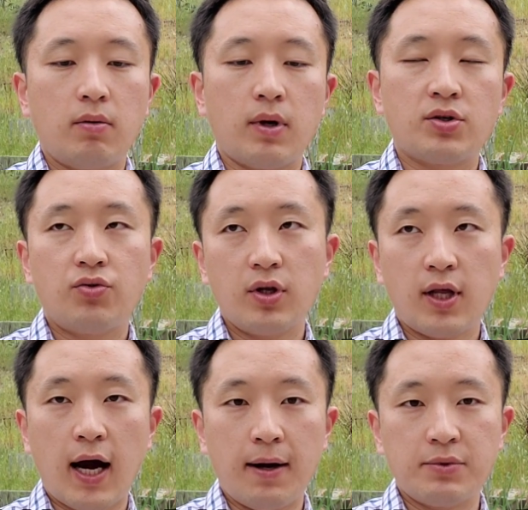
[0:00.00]
three
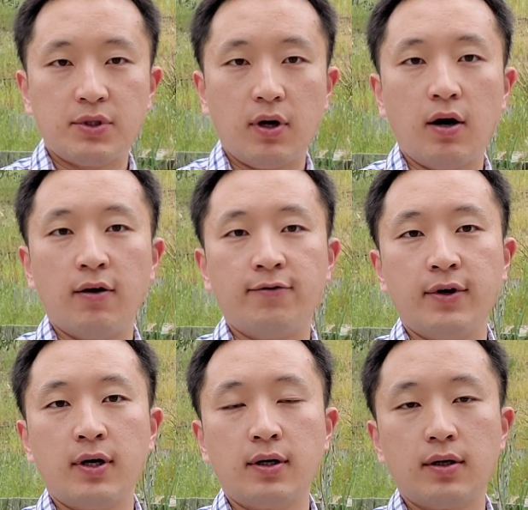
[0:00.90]
types of
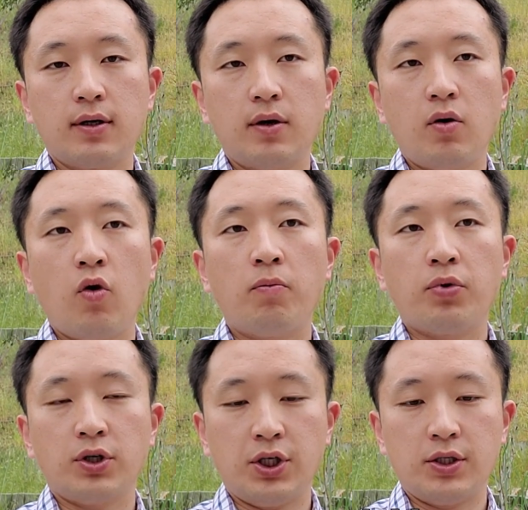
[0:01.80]
home
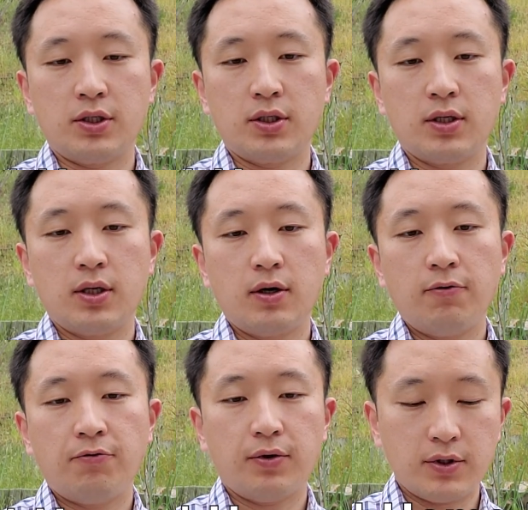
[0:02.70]
purchase.
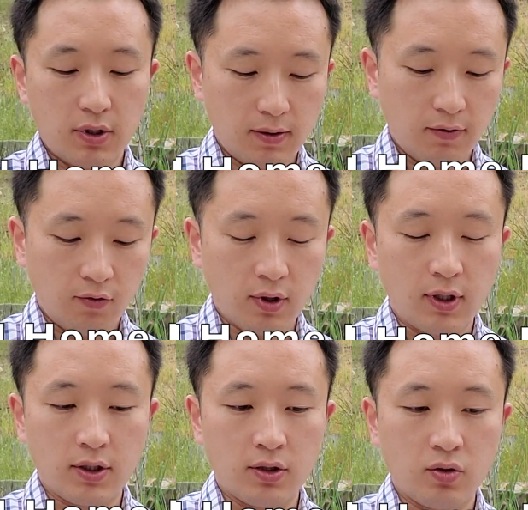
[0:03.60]
First one
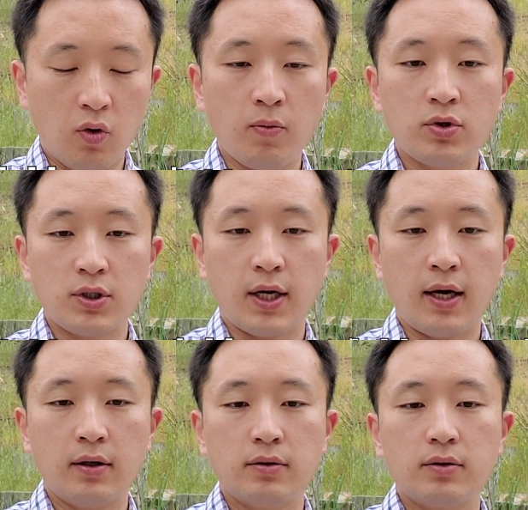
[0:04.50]
is a normal sale,